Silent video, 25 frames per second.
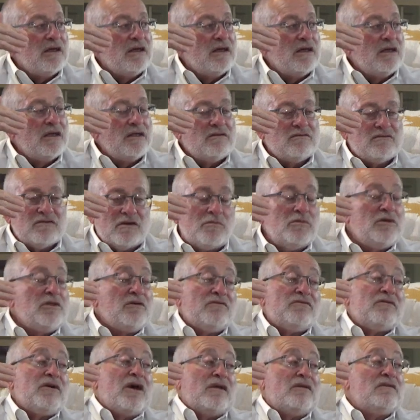Uh, and
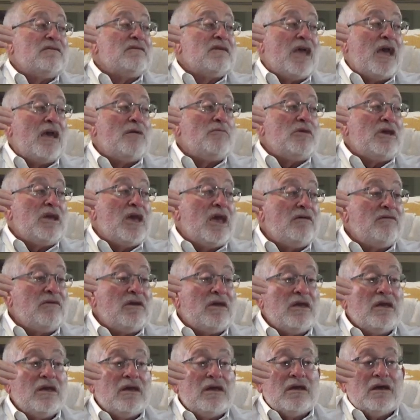some of the fines can be
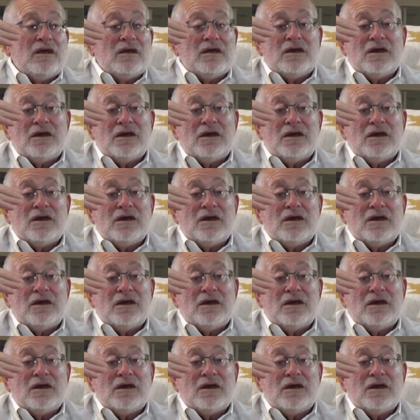heavy.